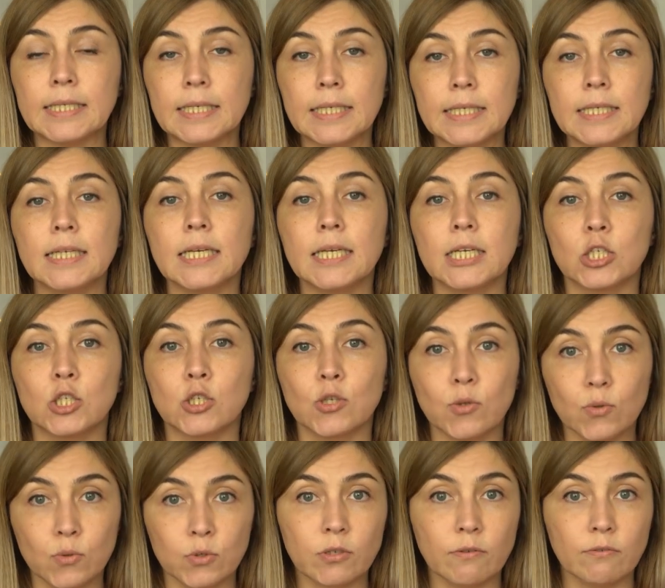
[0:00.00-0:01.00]
did
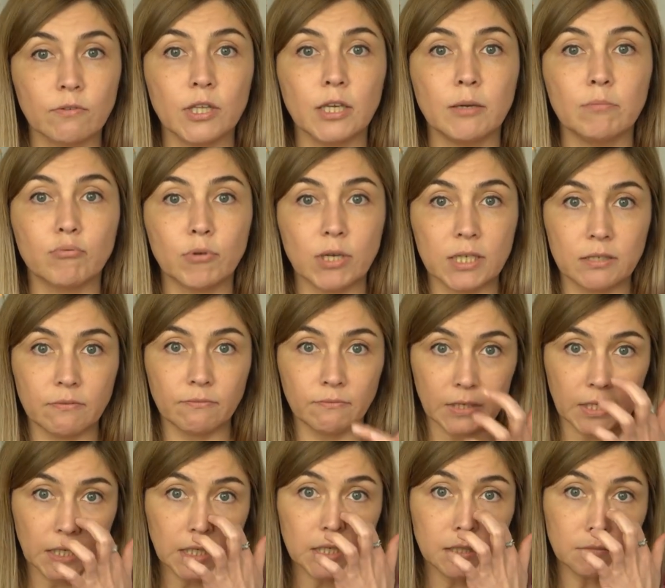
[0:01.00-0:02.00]
exclusively
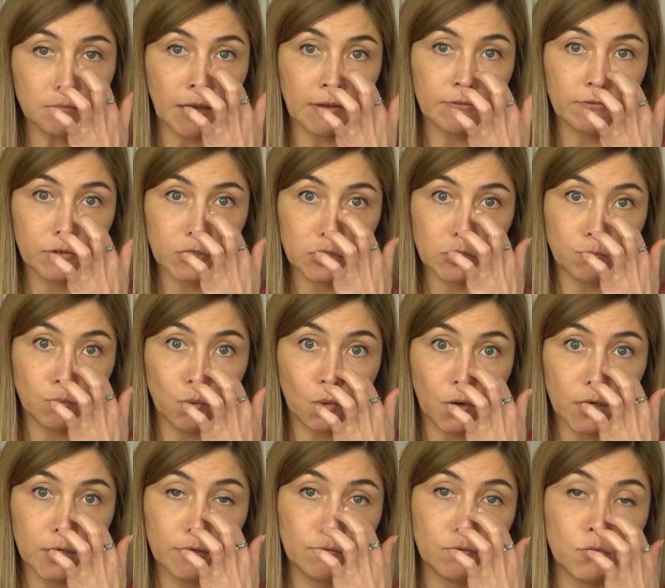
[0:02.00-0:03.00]
breastfeed my
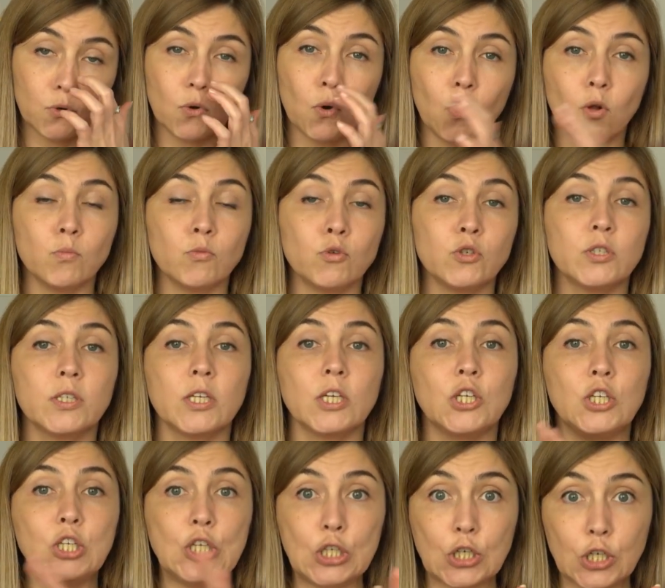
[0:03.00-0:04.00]
firstborn for almost a
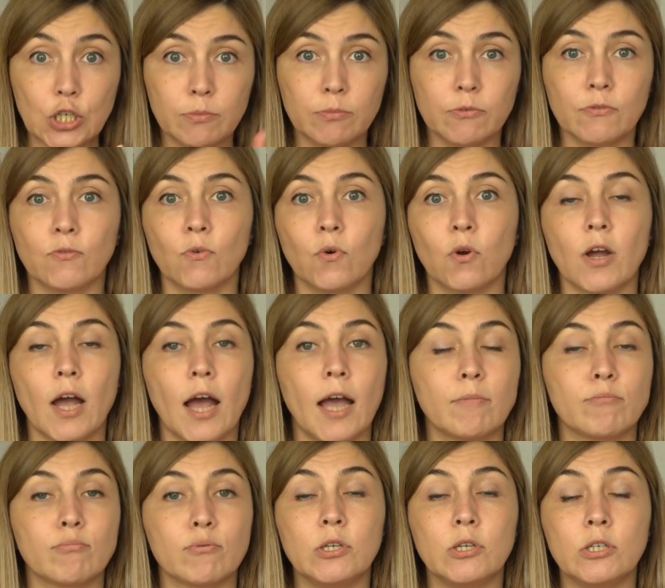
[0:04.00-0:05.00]
year before I
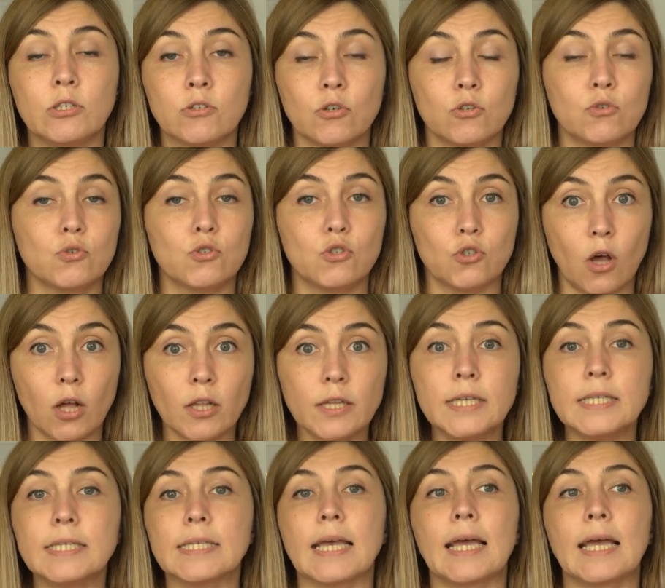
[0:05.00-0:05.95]
introduced solids,